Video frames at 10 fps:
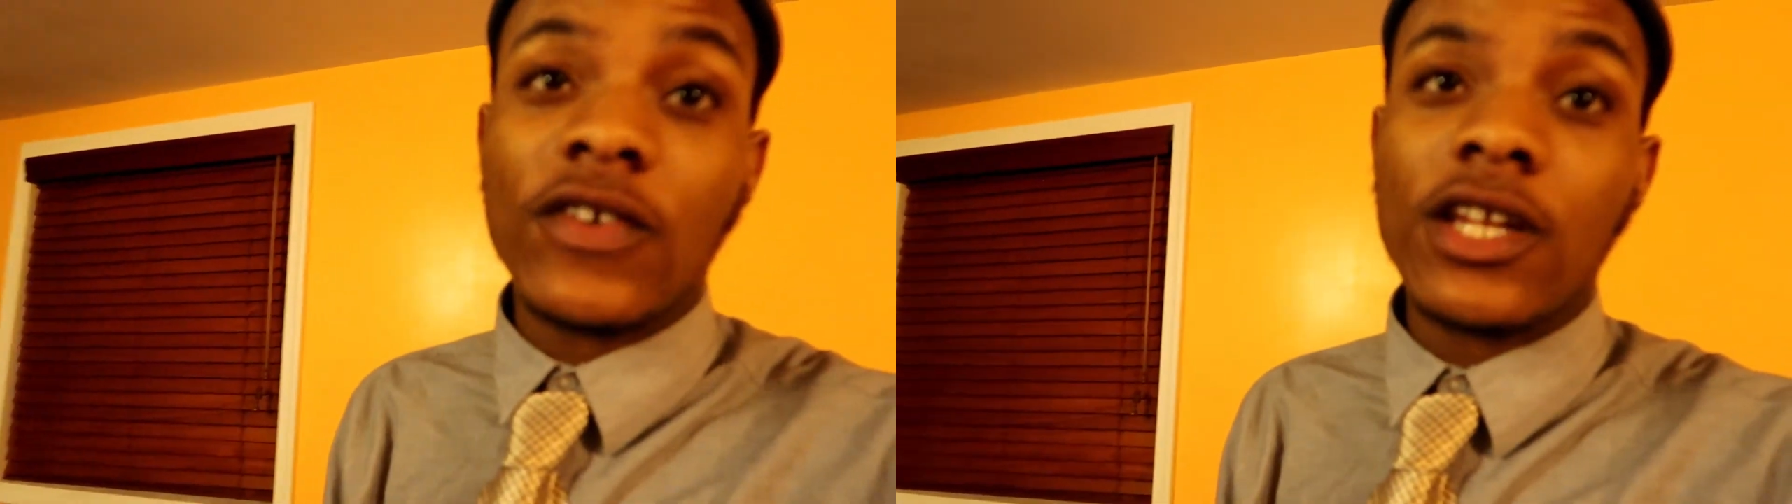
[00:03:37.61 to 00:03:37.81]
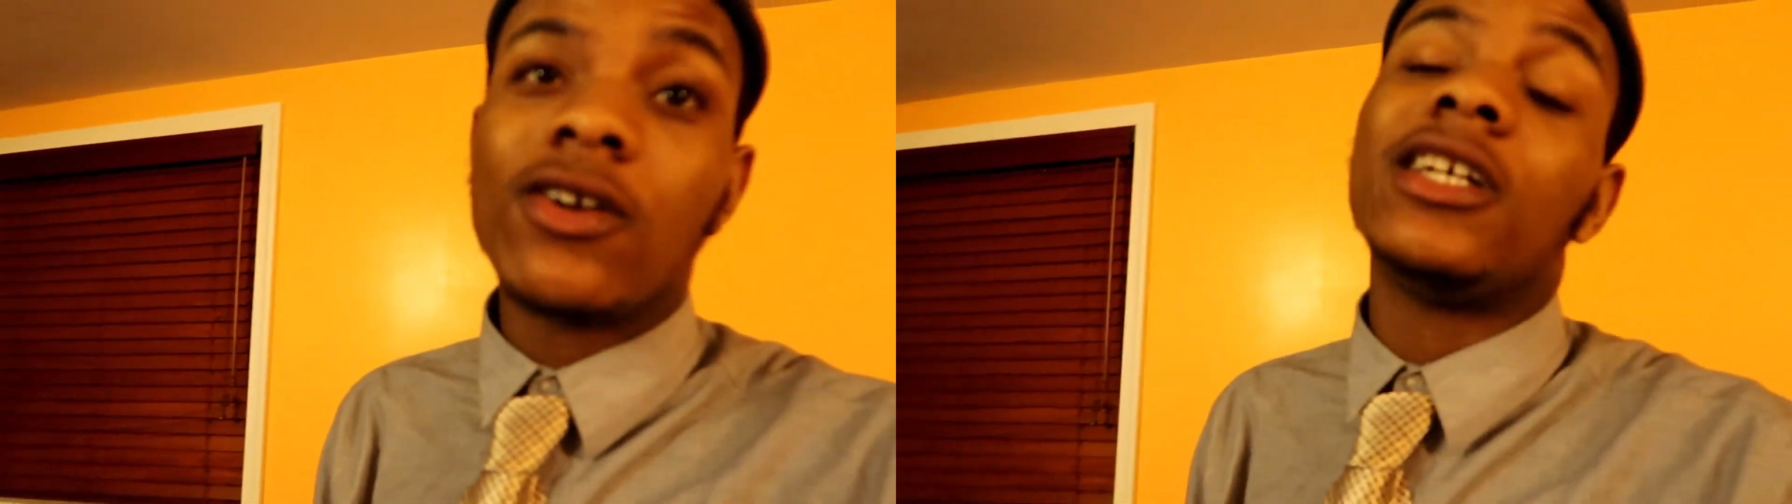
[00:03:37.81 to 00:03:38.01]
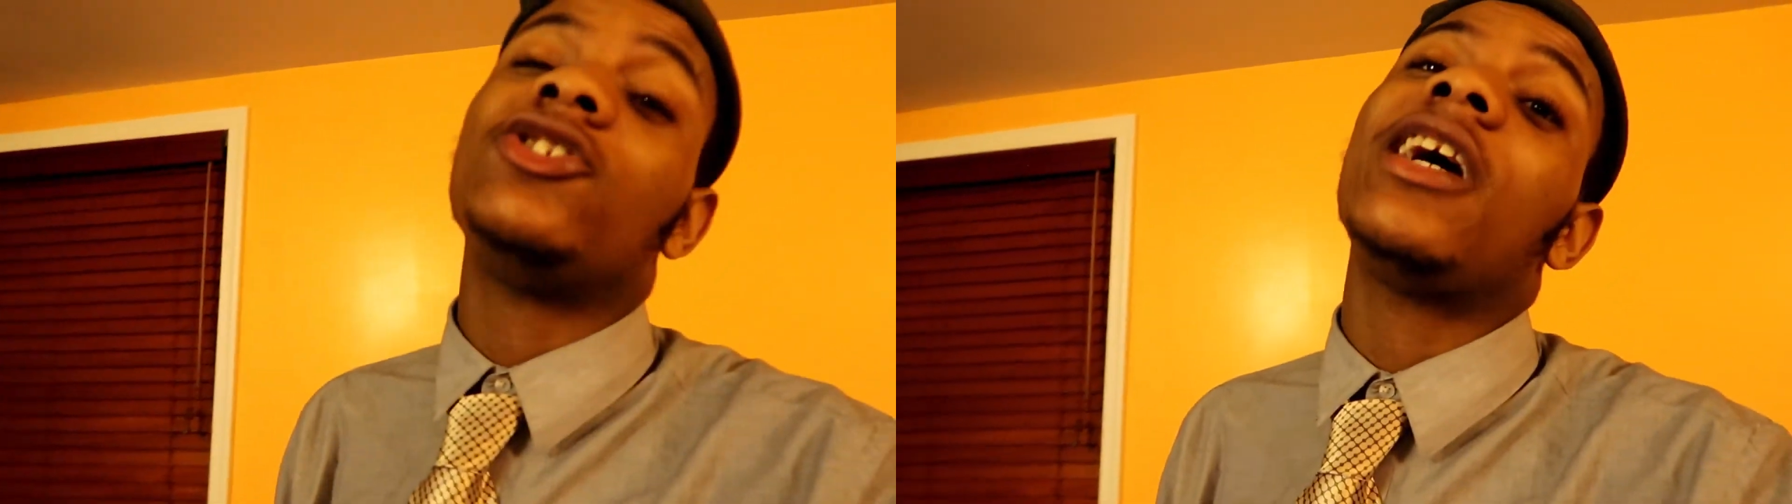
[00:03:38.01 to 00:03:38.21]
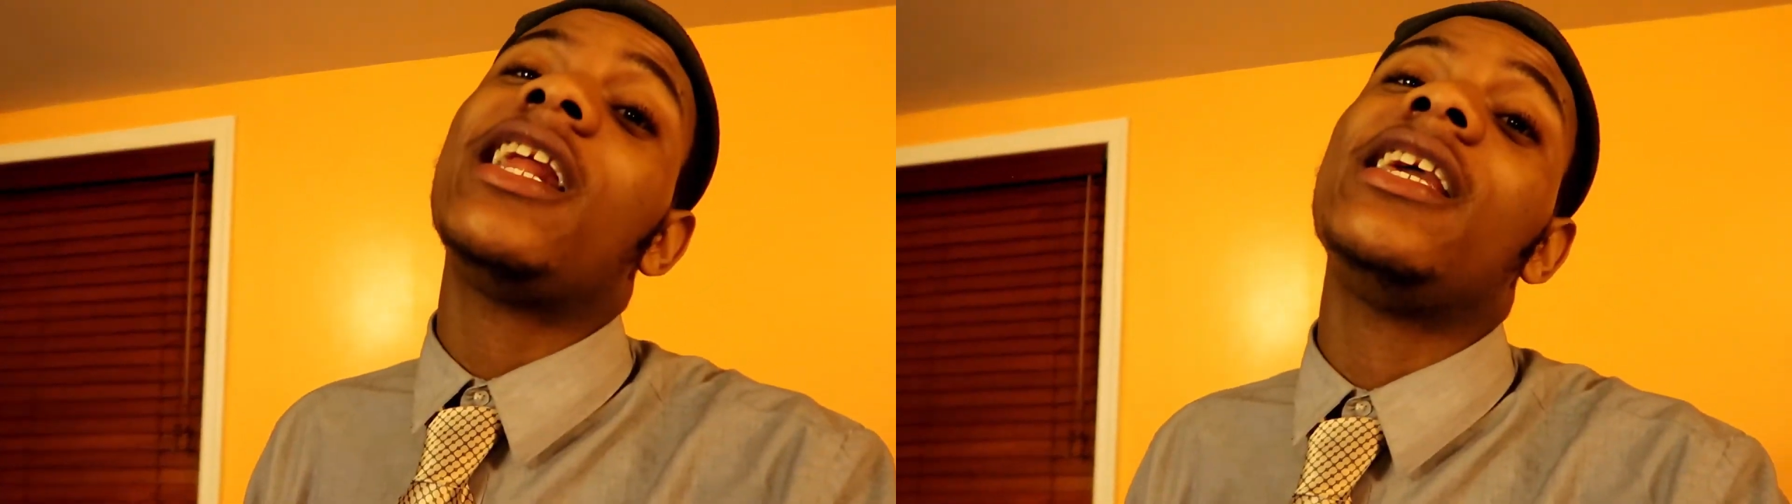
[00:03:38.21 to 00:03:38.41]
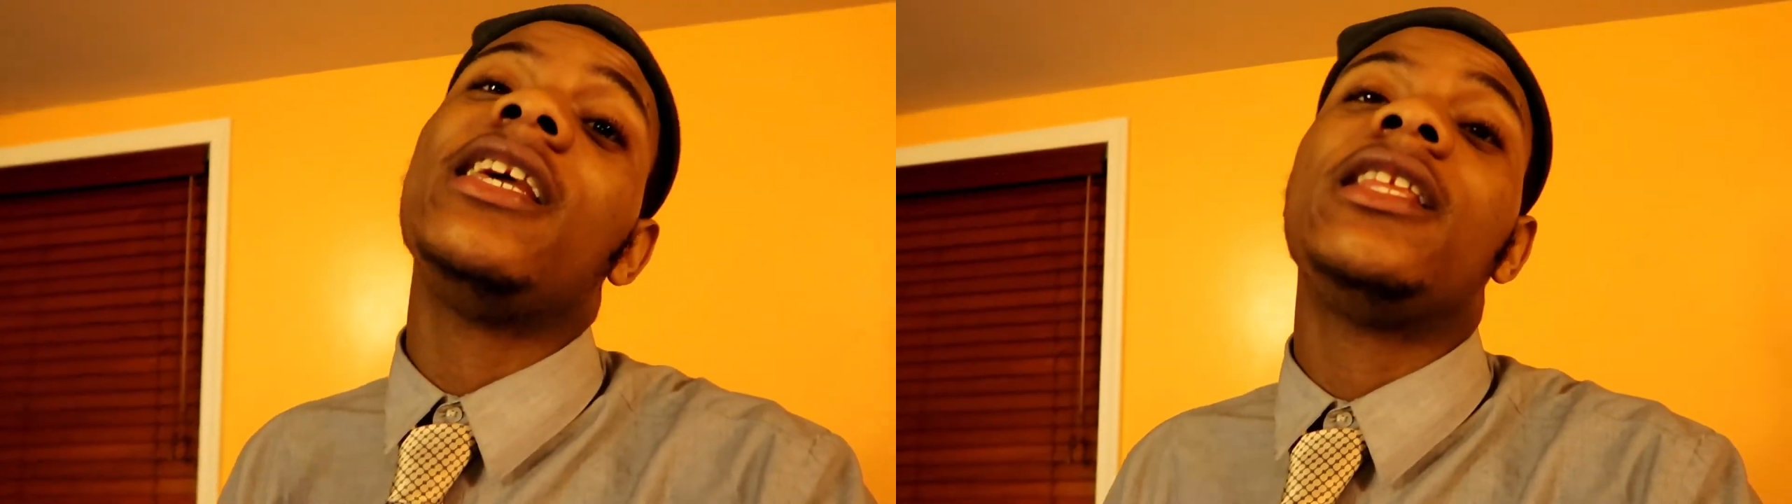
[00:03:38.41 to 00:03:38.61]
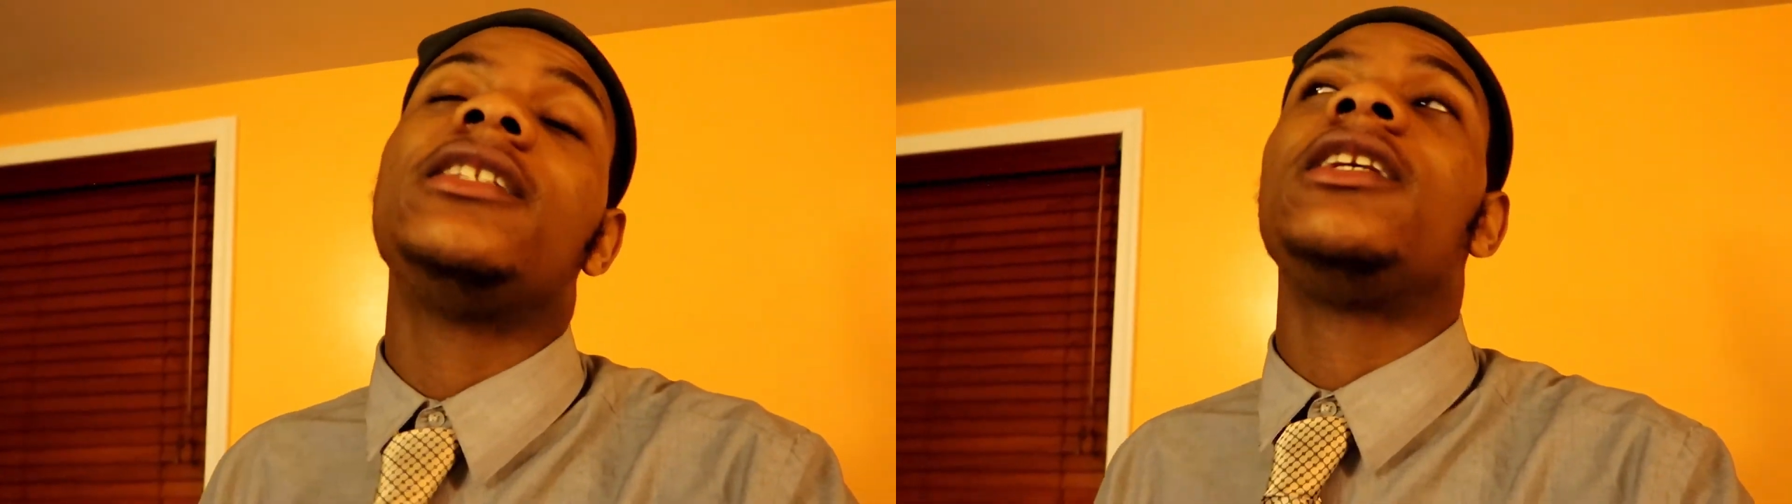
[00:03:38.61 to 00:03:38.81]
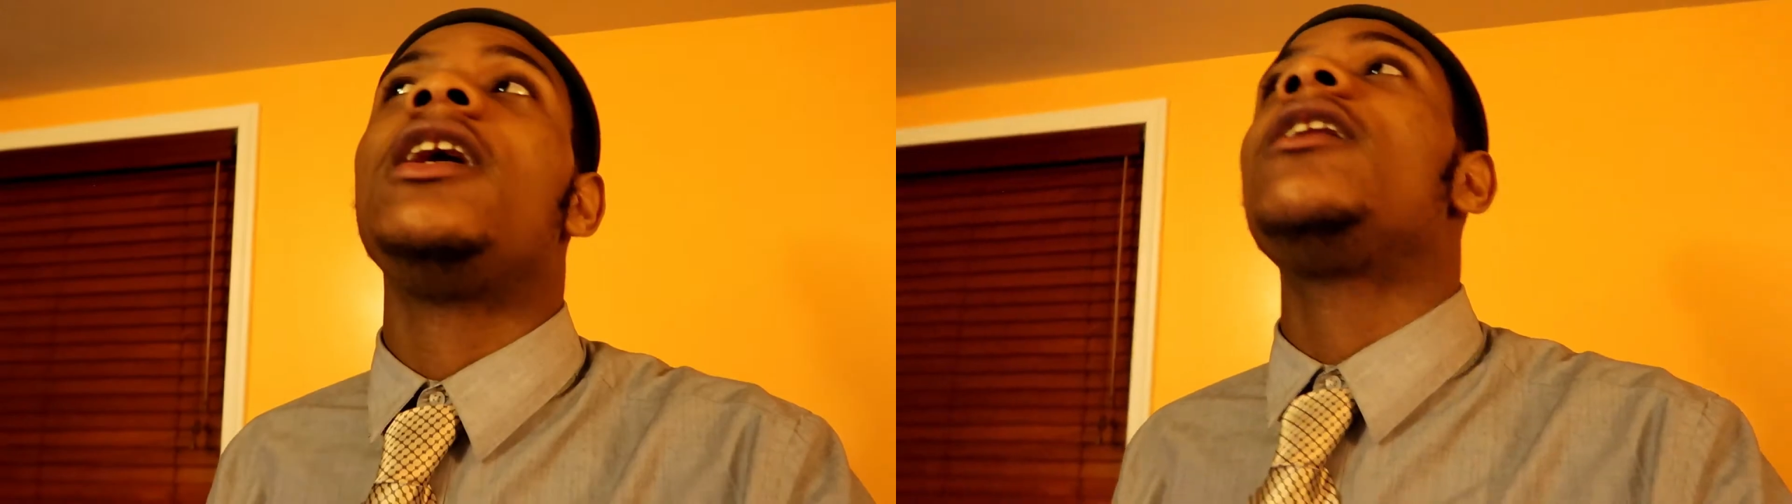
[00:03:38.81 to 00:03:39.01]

video. Let's try to get this.